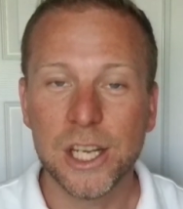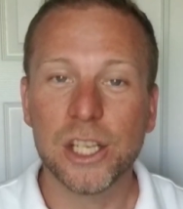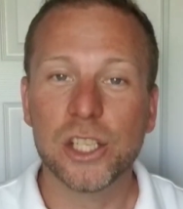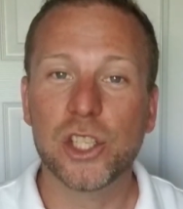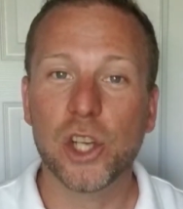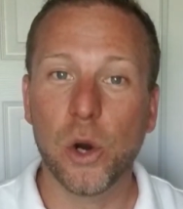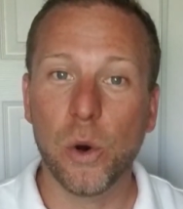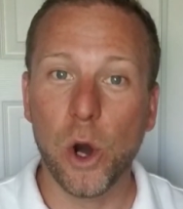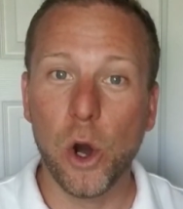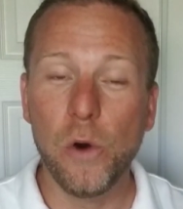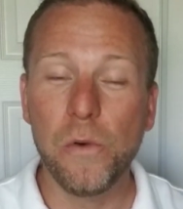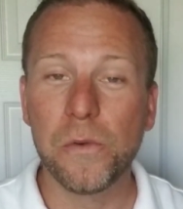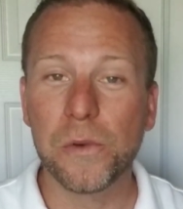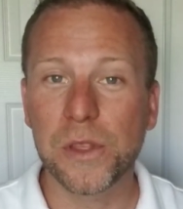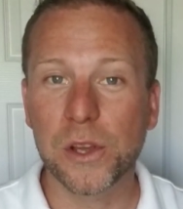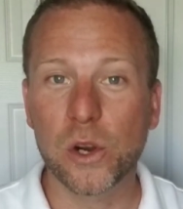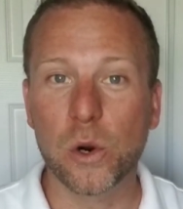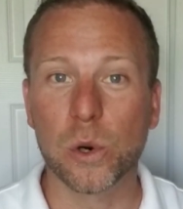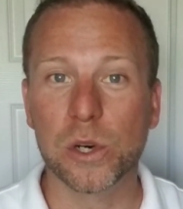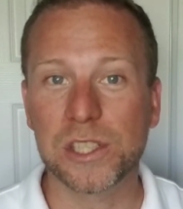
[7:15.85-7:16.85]
So over the
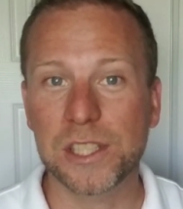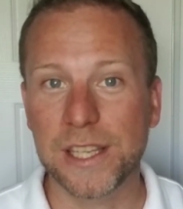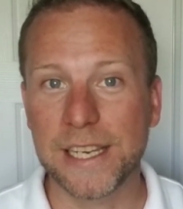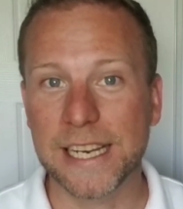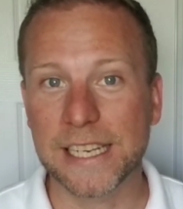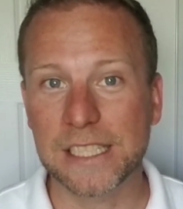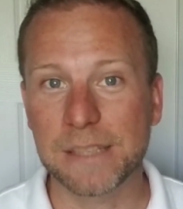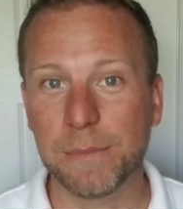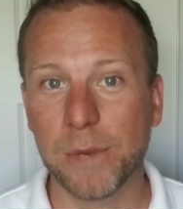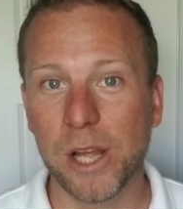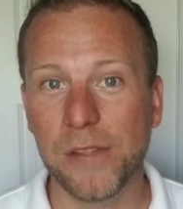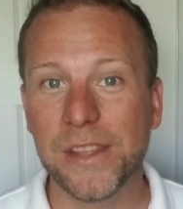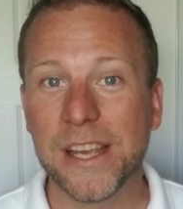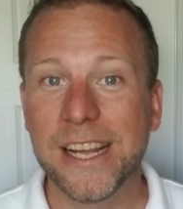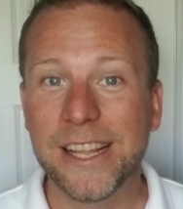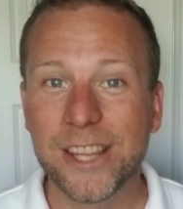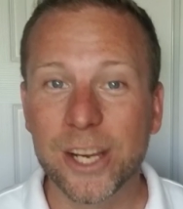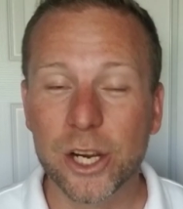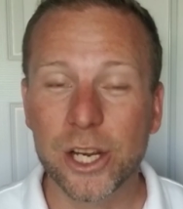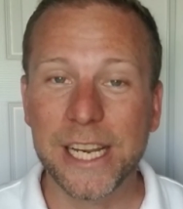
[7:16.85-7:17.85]
course of the next month,
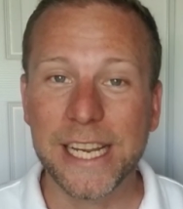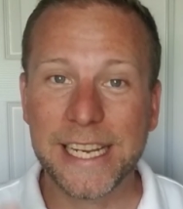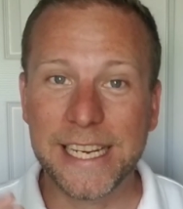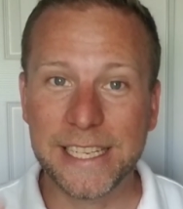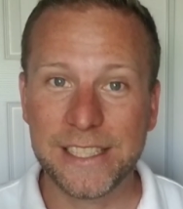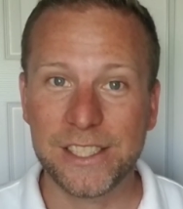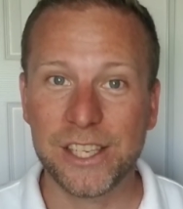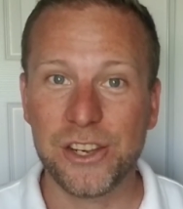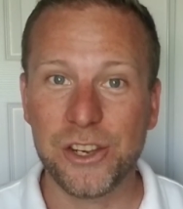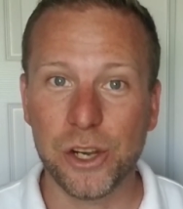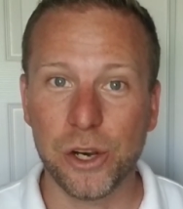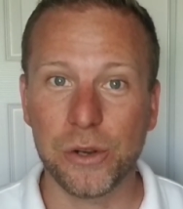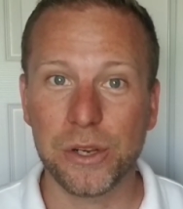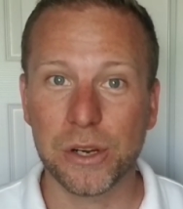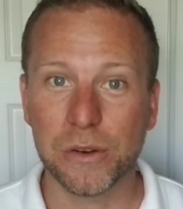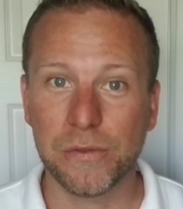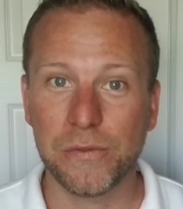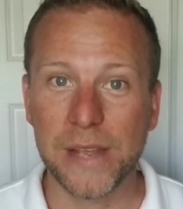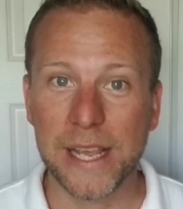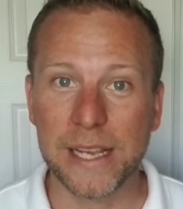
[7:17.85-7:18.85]
they're going to get to know your
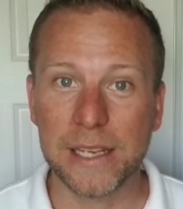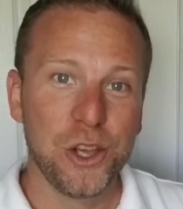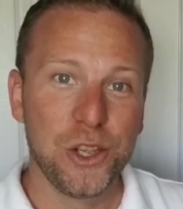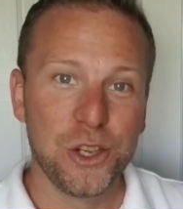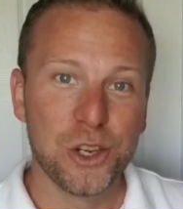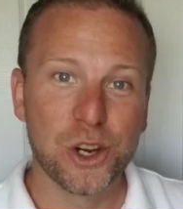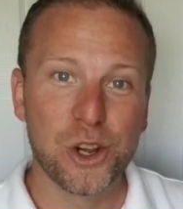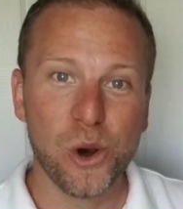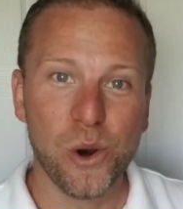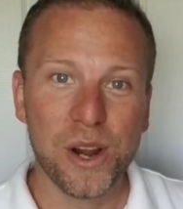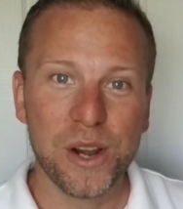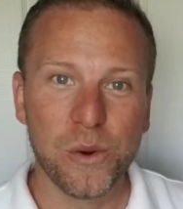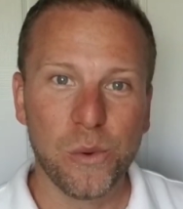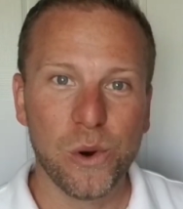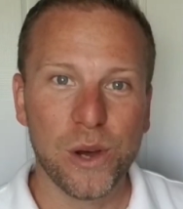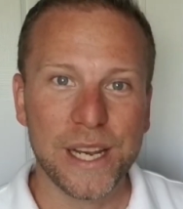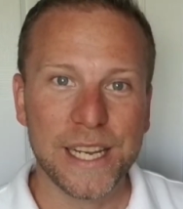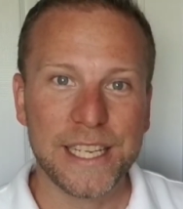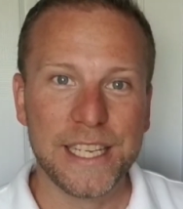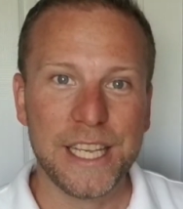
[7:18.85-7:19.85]
face. You're going to
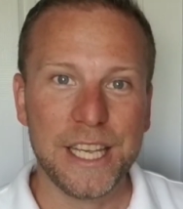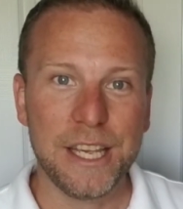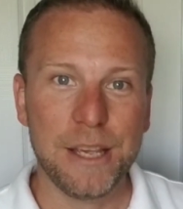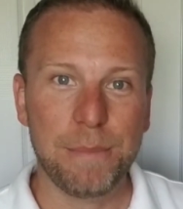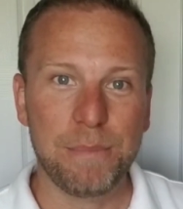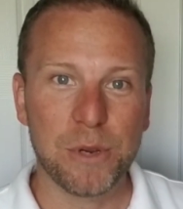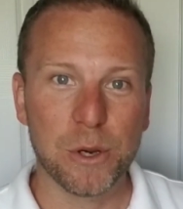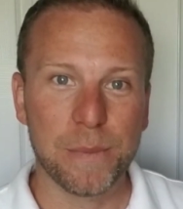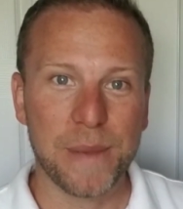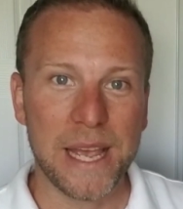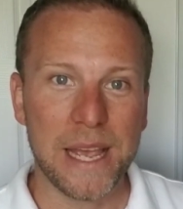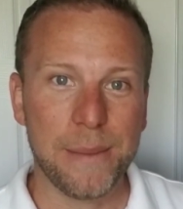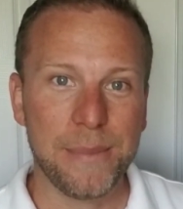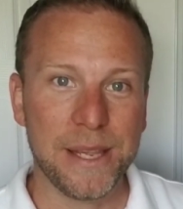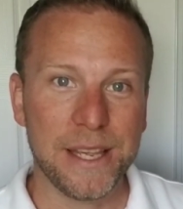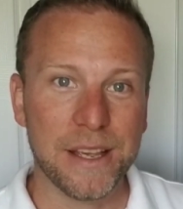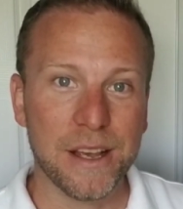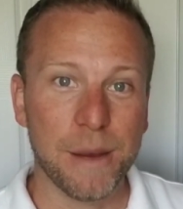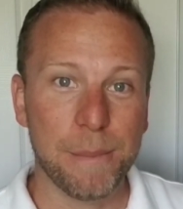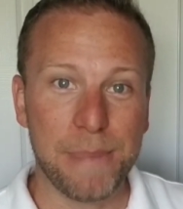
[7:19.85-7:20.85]
want to keep your
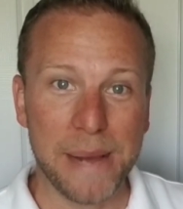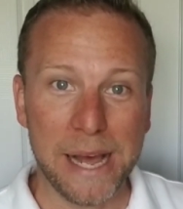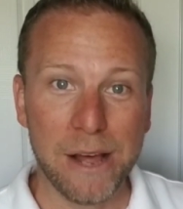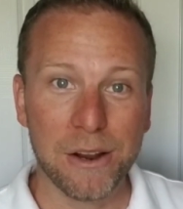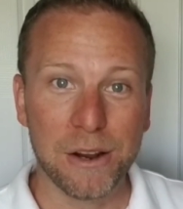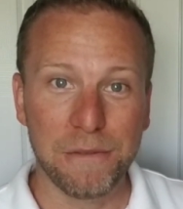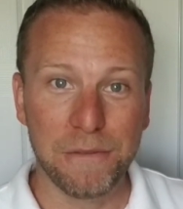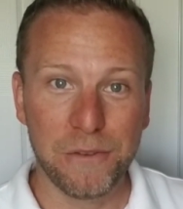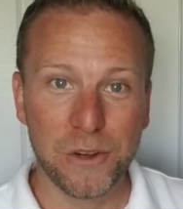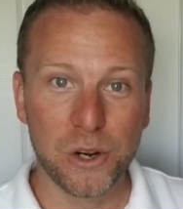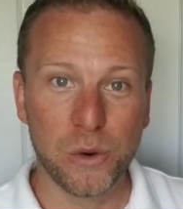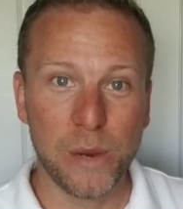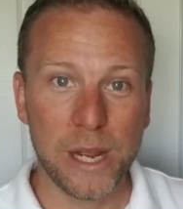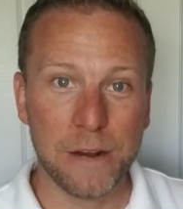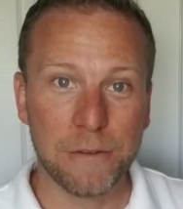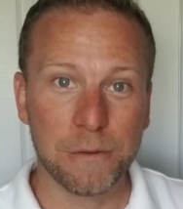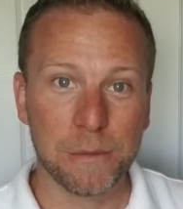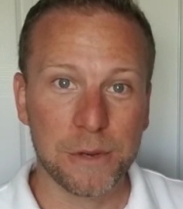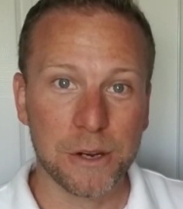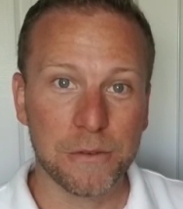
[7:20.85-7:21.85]
baby about a foot away
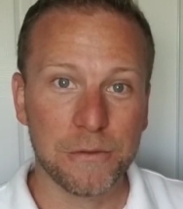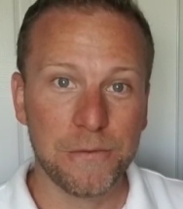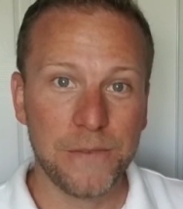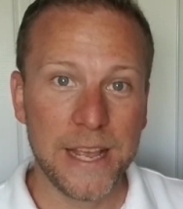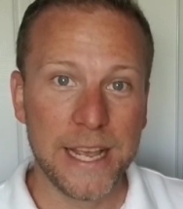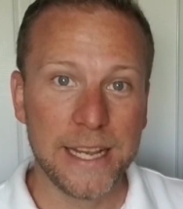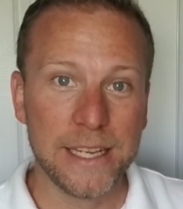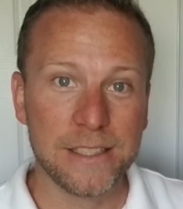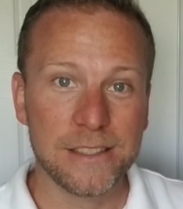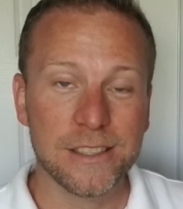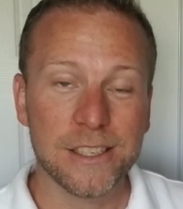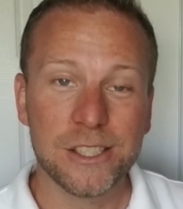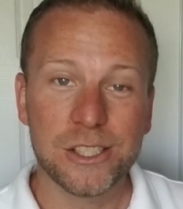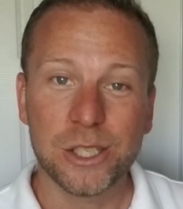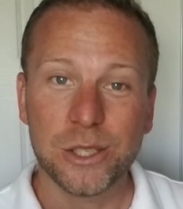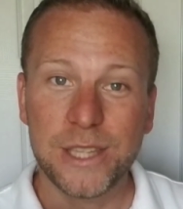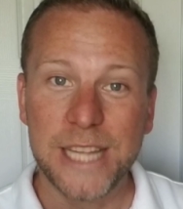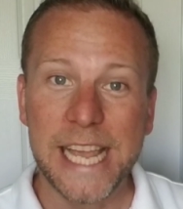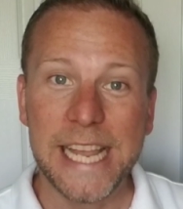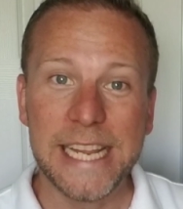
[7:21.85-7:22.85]
from your face so
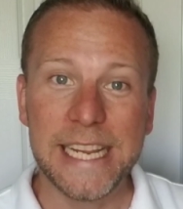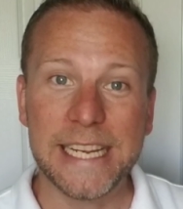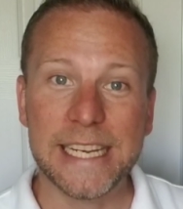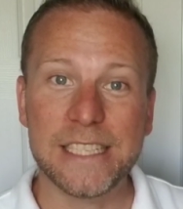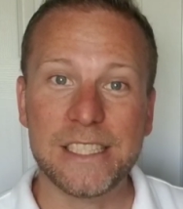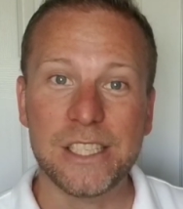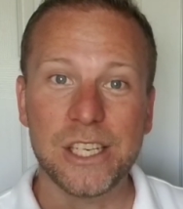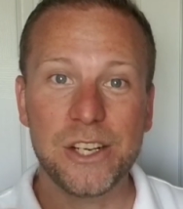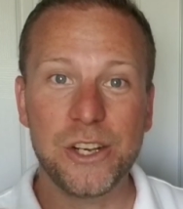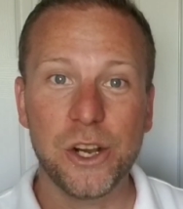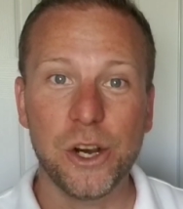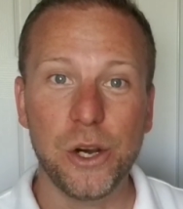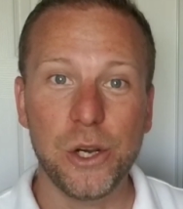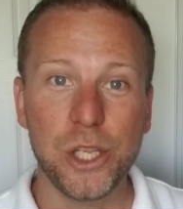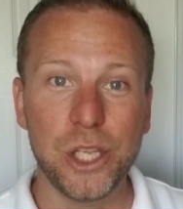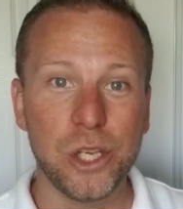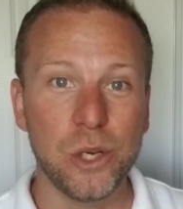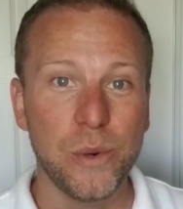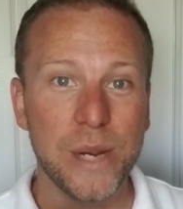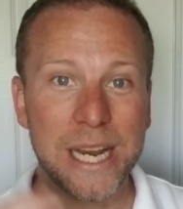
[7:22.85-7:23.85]
they can get to know
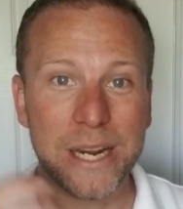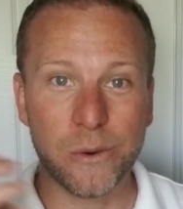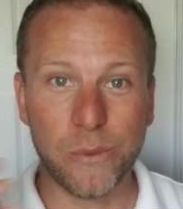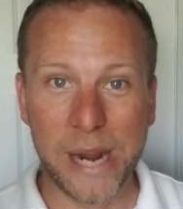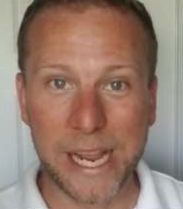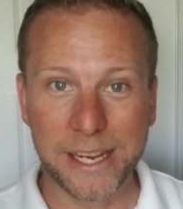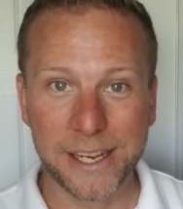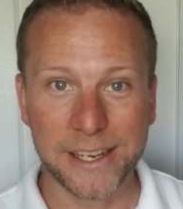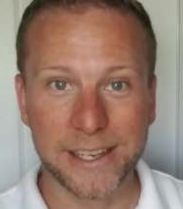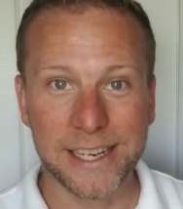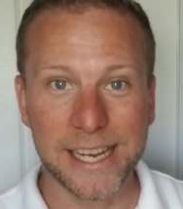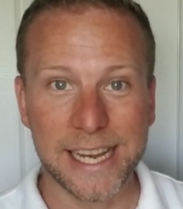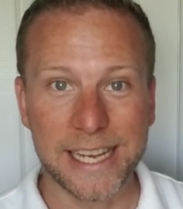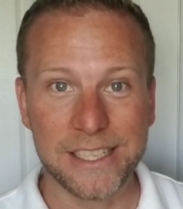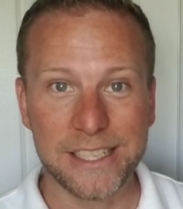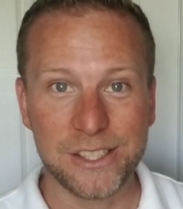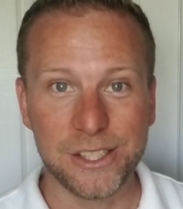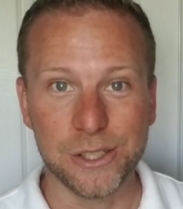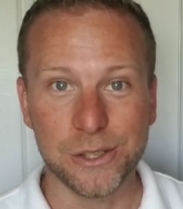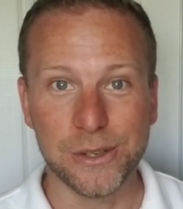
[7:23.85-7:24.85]
you and
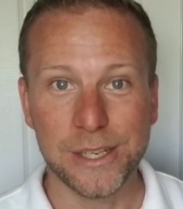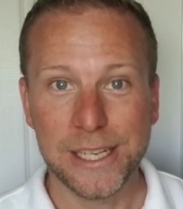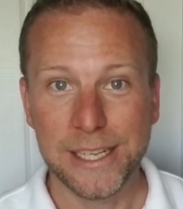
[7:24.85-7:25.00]
recognize you.